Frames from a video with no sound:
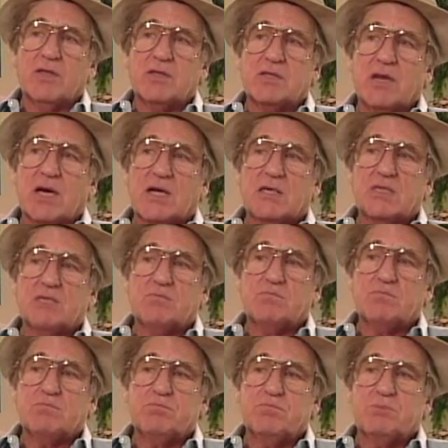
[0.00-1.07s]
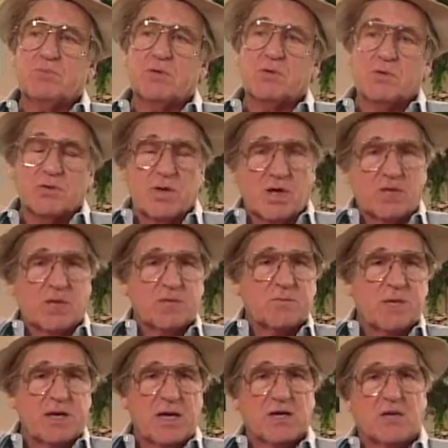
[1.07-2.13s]
these guys, nightclubs
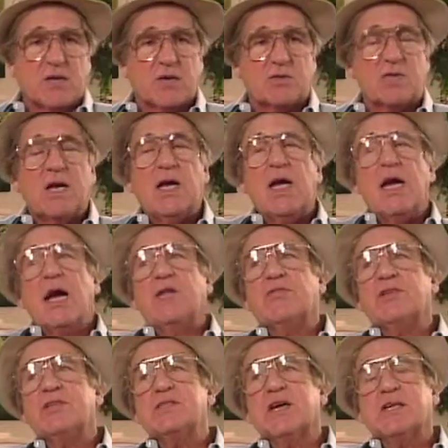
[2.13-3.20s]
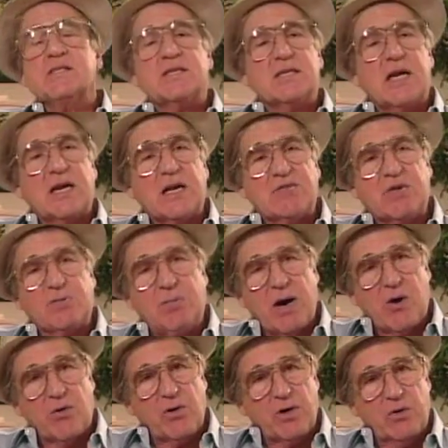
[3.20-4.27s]
began to close, and these guys did not have the
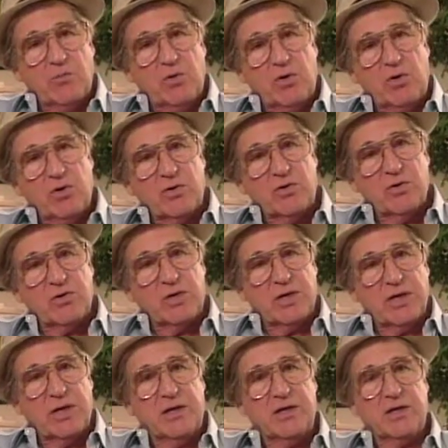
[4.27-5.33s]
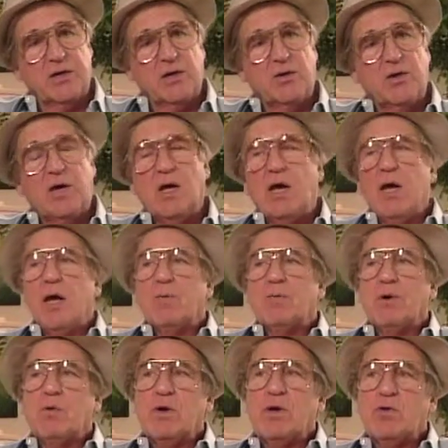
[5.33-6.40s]
power anymore that they had, you know.
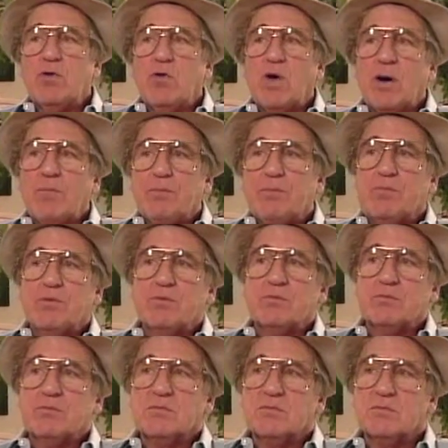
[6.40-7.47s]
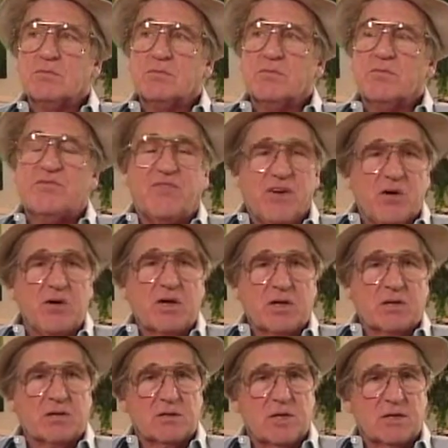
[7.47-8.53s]
But we grew up
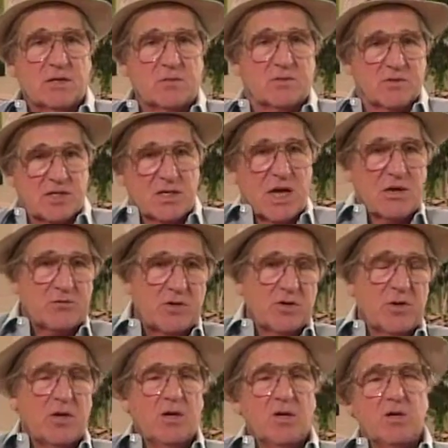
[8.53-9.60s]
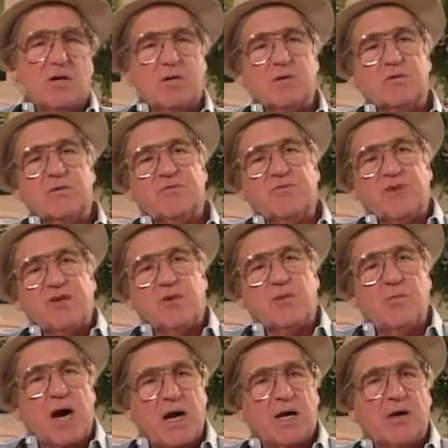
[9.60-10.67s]
fearing that Sinatra learned to fear
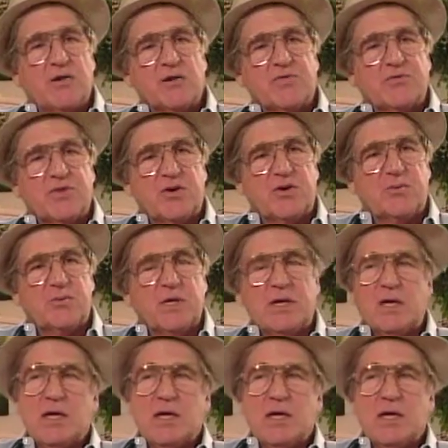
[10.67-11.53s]
him, I learned to fear him.